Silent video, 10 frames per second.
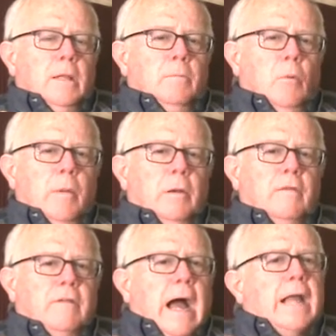but we
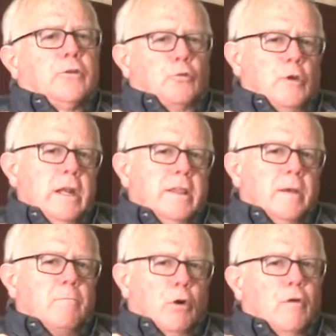believe God created
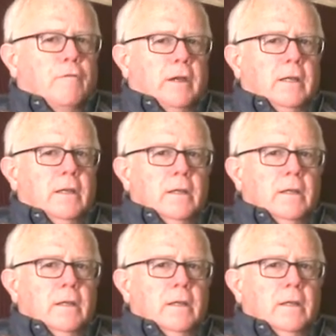them perfect.